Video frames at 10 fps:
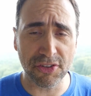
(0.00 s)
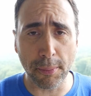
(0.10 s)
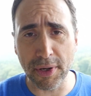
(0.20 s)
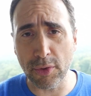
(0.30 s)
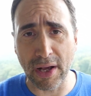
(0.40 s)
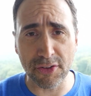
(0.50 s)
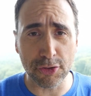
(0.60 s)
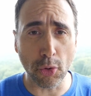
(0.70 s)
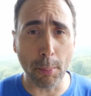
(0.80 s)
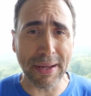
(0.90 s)
somebody who has
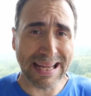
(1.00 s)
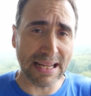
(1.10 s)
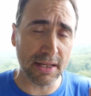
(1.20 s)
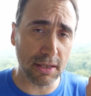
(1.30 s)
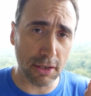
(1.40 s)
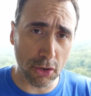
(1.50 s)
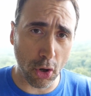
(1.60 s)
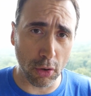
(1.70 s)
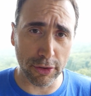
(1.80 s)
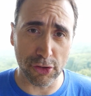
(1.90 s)
domain
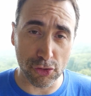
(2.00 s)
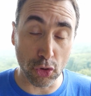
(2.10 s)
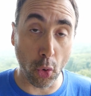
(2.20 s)
knowledge